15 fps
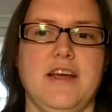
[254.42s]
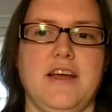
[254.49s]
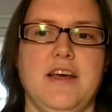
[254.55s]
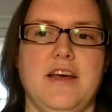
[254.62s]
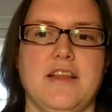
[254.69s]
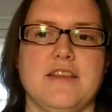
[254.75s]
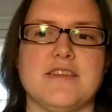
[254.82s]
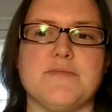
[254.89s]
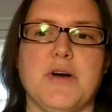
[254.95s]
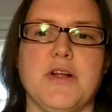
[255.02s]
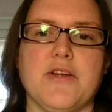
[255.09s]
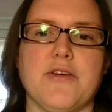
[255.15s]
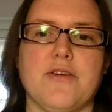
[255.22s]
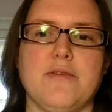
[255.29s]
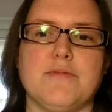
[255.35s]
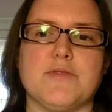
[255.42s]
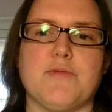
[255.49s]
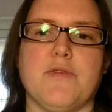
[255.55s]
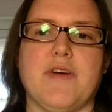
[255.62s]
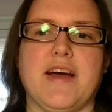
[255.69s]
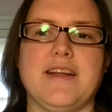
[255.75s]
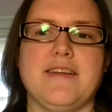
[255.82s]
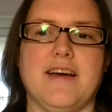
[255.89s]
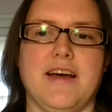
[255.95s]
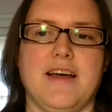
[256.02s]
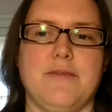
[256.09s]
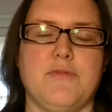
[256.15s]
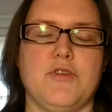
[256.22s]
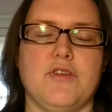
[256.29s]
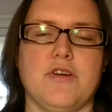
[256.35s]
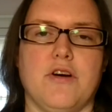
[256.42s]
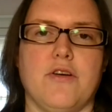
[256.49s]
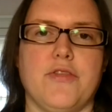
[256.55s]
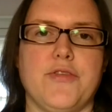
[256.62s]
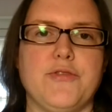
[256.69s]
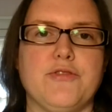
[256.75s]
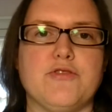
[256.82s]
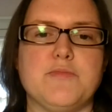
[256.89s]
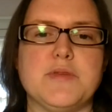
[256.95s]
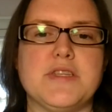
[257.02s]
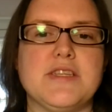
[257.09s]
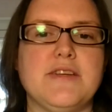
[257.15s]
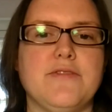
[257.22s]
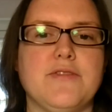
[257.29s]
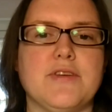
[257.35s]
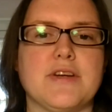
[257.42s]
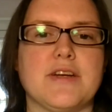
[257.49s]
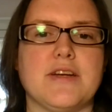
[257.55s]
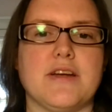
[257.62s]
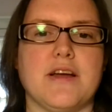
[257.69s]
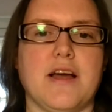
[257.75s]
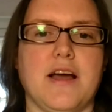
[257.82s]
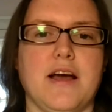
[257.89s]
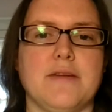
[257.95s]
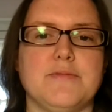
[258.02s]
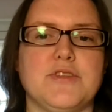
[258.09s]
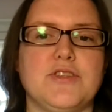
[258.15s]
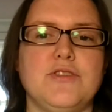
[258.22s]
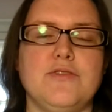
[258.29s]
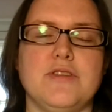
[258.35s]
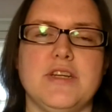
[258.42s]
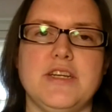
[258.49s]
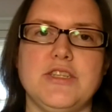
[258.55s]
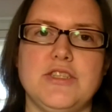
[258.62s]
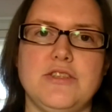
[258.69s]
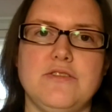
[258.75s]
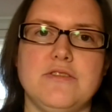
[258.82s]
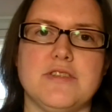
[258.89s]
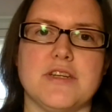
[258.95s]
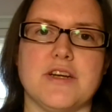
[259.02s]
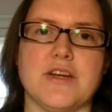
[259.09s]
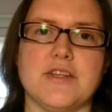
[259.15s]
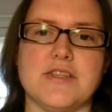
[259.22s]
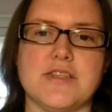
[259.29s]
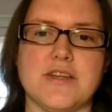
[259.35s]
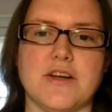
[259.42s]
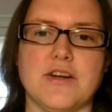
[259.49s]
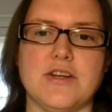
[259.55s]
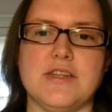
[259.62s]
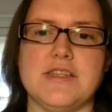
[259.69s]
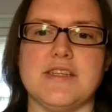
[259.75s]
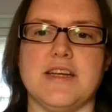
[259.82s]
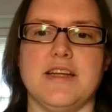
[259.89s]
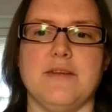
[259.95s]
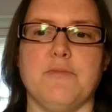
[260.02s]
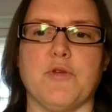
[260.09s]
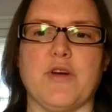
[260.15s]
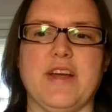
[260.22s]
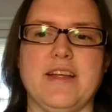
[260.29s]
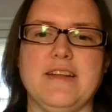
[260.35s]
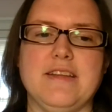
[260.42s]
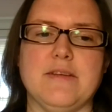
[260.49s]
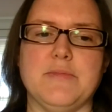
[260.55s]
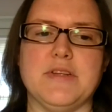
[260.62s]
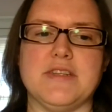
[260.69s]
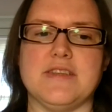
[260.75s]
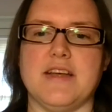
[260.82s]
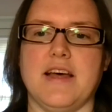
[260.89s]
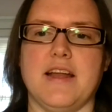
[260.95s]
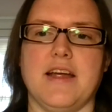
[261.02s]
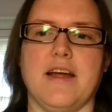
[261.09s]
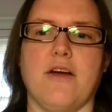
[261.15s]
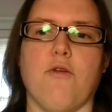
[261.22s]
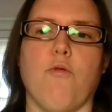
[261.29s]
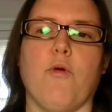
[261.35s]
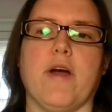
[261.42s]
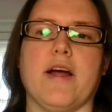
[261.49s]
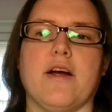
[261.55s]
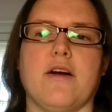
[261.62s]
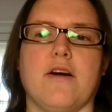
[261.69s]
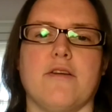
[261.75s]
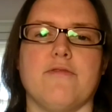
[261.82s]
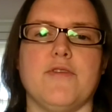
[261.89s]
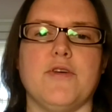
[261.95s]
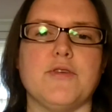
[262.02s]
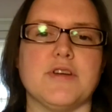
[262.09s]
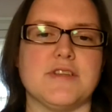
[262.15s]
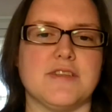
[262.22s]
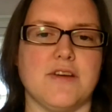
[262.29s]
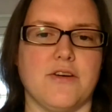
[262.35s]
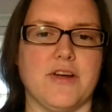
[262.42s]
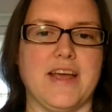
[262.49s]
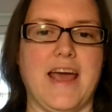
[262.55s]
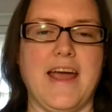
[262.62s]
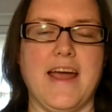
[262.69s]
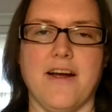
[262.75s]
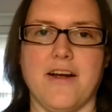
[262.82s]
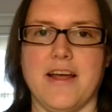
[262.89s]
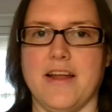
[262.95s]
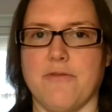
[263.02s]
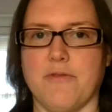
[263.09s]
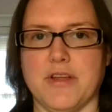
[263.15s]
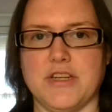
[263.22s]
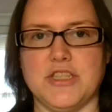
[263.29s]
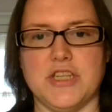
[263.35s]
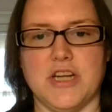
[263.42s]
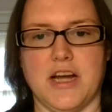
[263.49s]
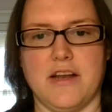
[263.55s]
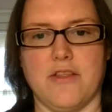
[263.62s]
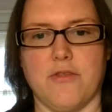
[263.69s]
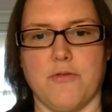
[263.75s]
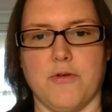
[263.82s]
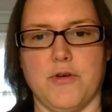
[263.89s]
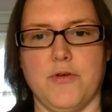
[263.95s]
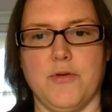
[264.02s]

The smaller groups provide time to talk through specific student issues and concerns in a more intimate setting where our focus on care can really shine through.